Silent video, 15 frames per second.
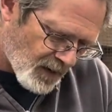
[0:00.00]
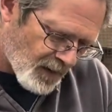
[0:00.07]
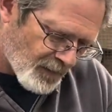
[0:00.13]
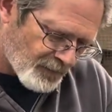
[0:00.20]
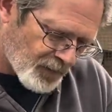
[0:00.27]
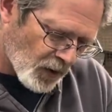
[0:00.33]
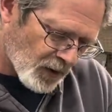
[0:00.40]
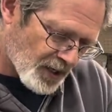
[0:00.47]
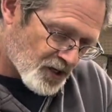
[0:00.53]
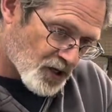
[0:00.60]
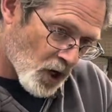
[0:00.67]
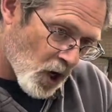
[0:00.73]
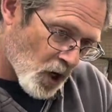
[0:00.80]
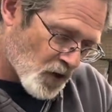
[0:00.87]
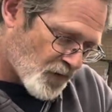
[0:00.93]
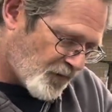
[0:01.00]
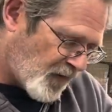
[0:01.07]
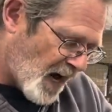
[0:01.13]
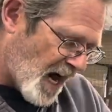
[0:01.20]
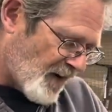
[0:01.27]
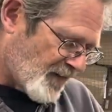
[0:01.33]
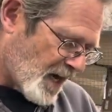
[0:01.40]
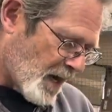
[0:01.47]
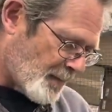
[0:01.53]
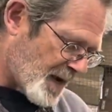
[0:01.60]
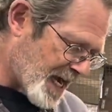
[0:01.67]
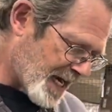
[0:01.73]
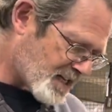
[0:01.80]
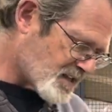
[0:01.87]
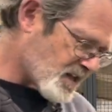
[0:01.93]
fully charged 5 amp
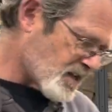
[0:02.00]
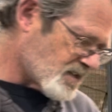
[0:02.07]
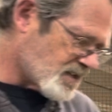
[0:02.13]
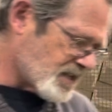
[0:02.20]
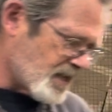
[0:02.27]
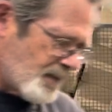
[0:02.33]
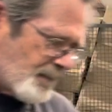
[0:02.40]
XC